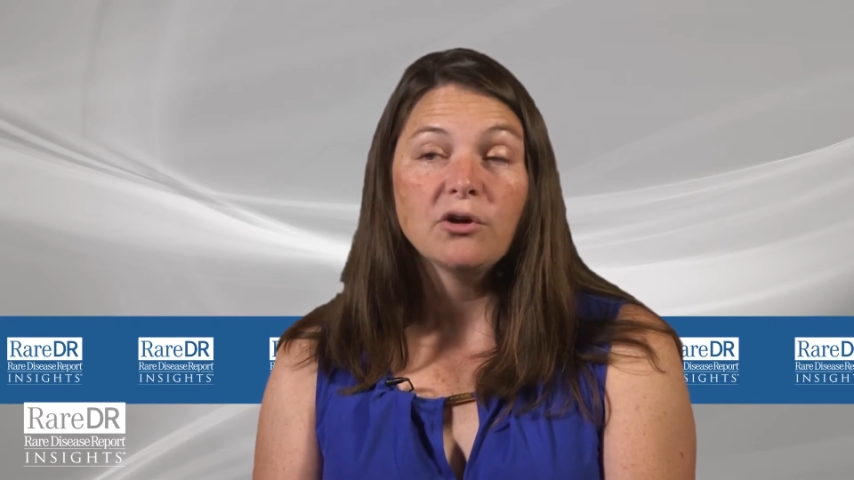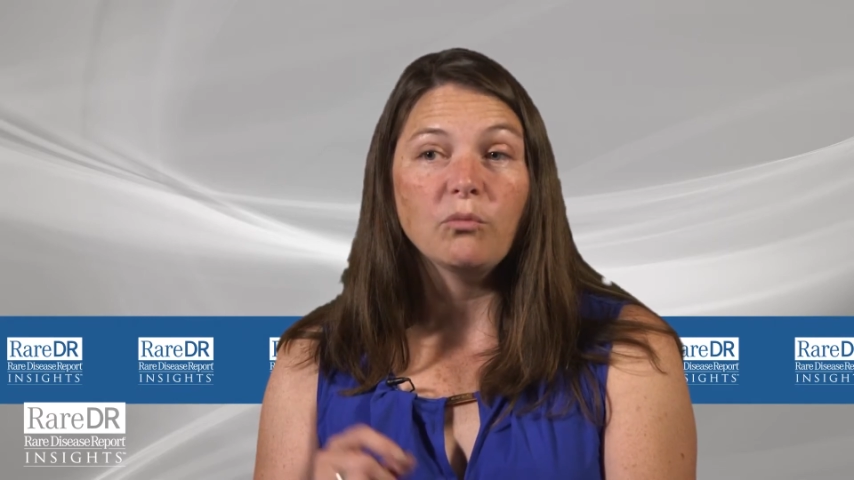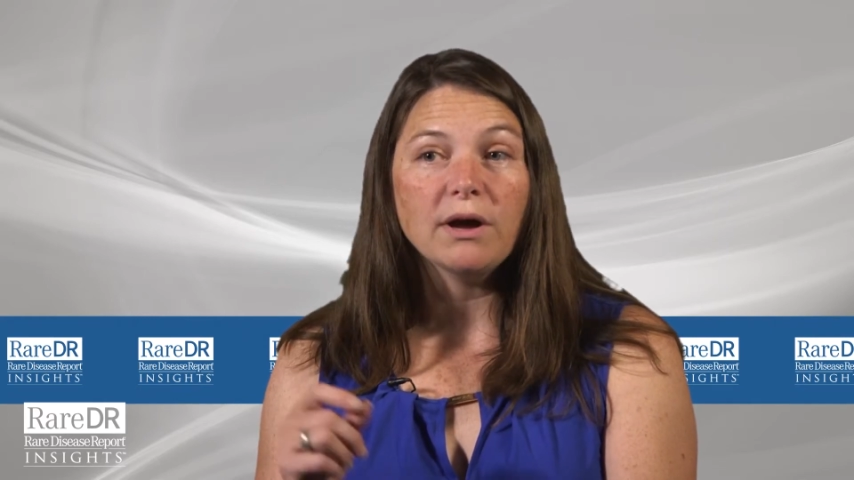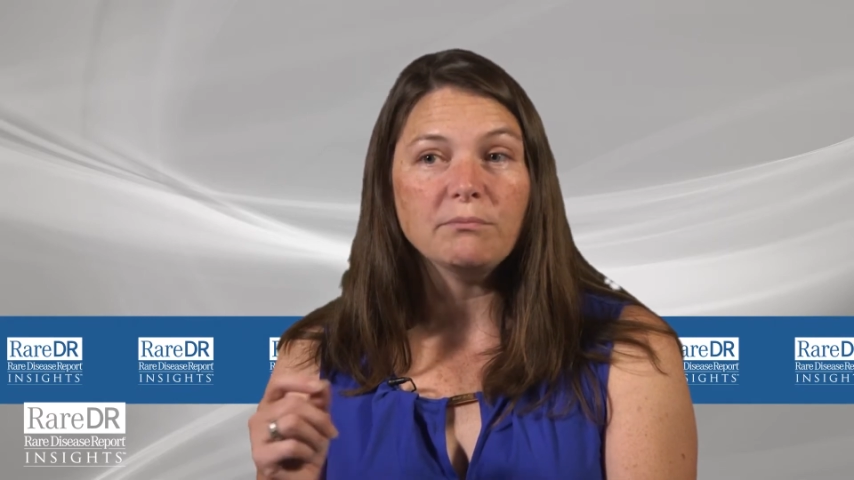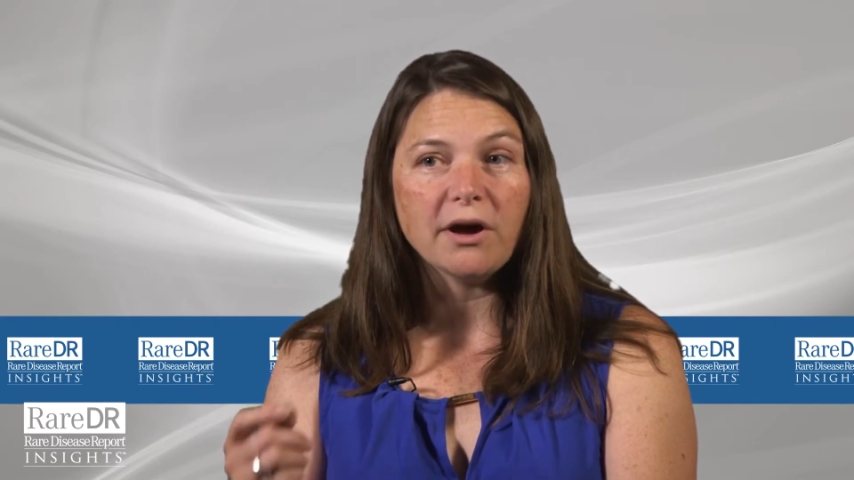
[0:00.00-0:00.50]

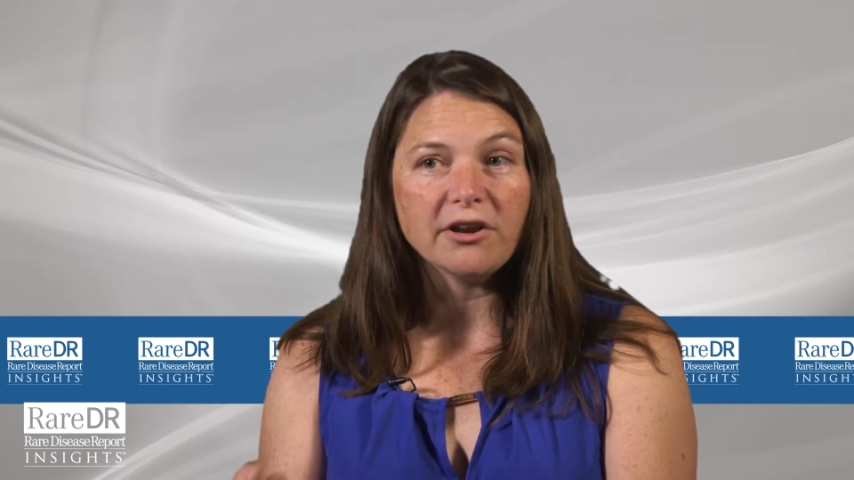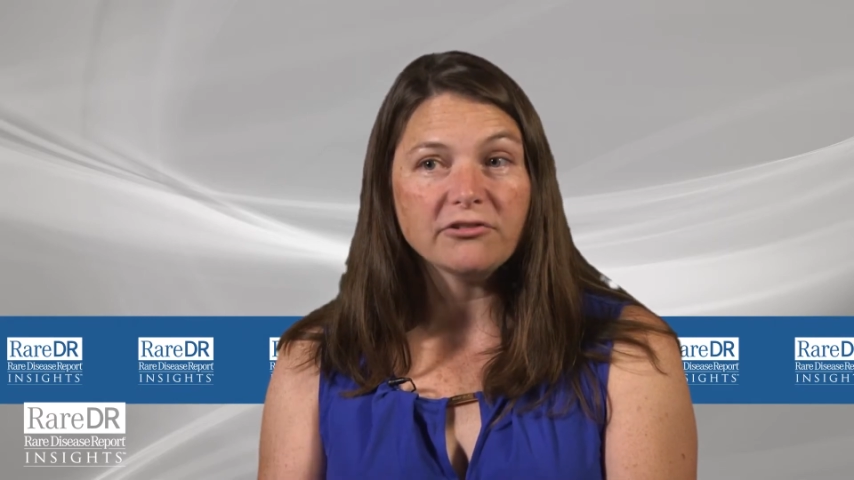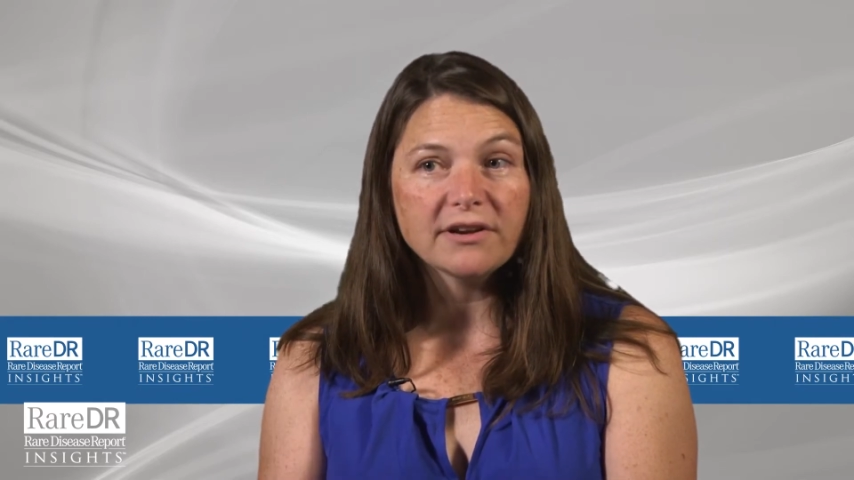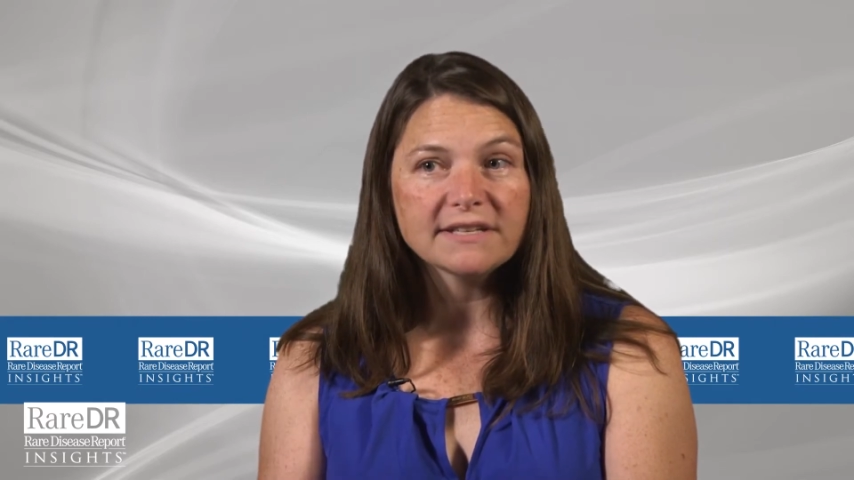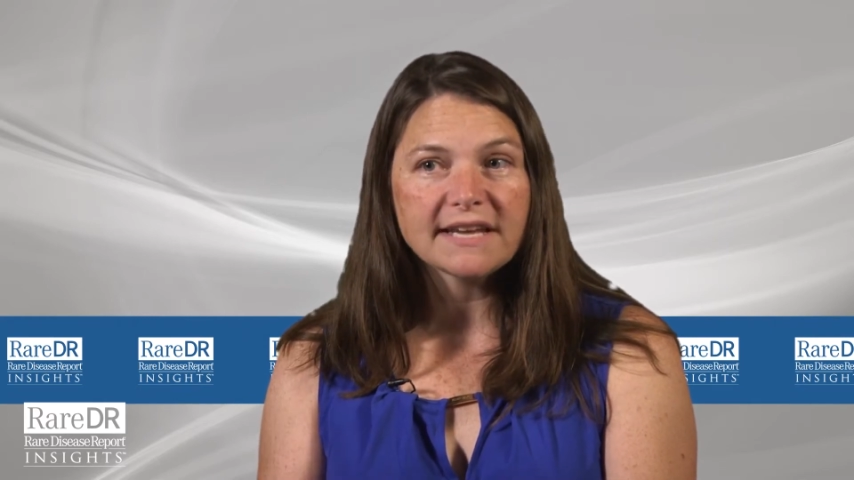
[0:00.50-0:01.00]
what
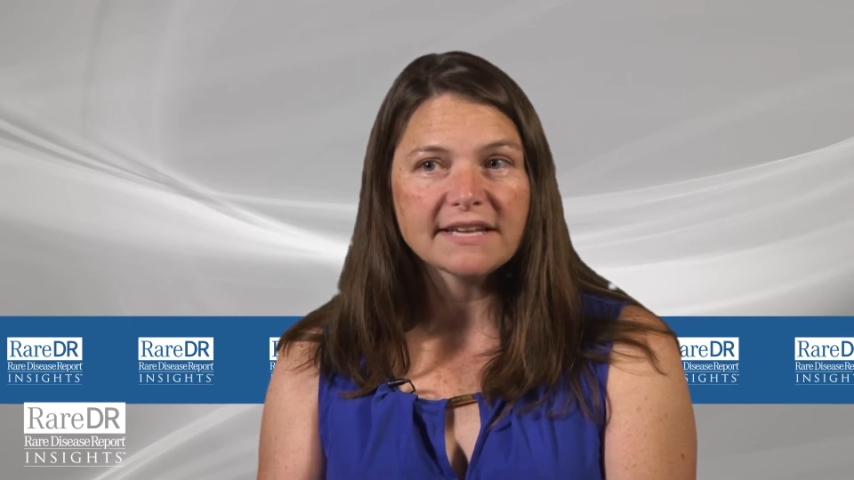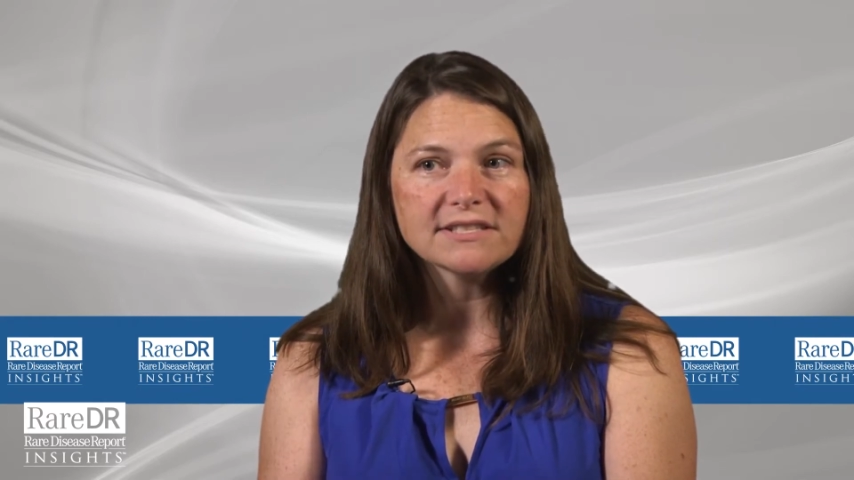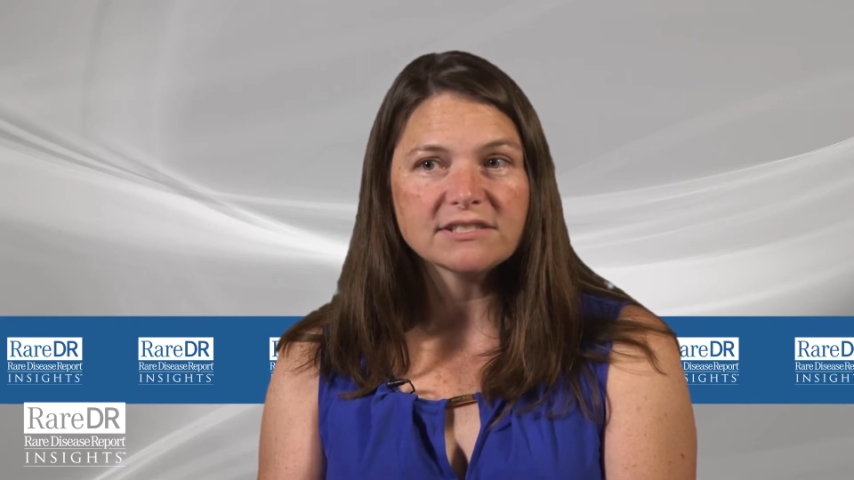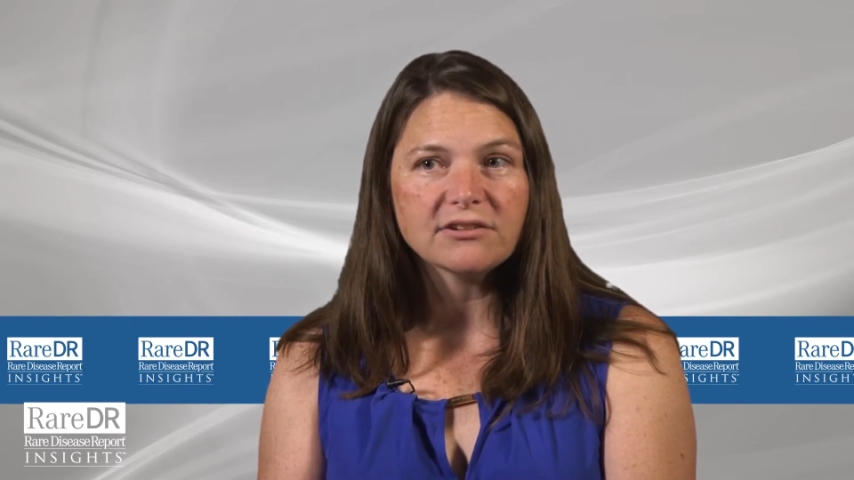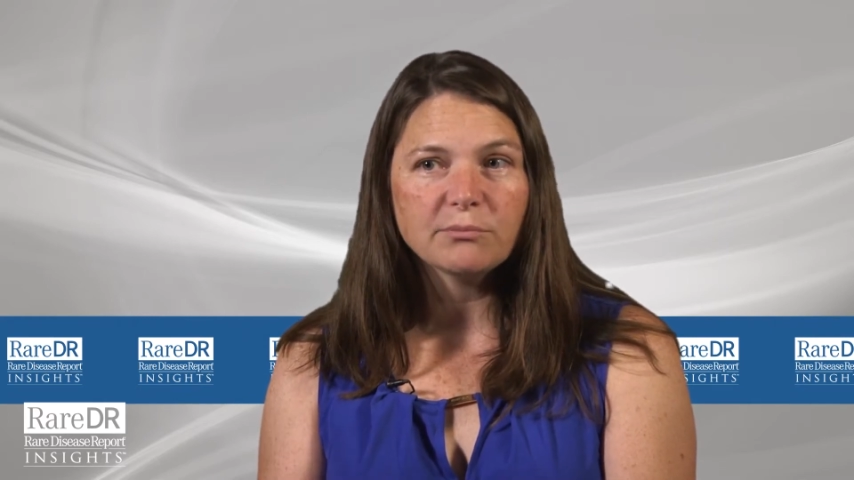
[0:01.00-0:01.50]
monitoring tests are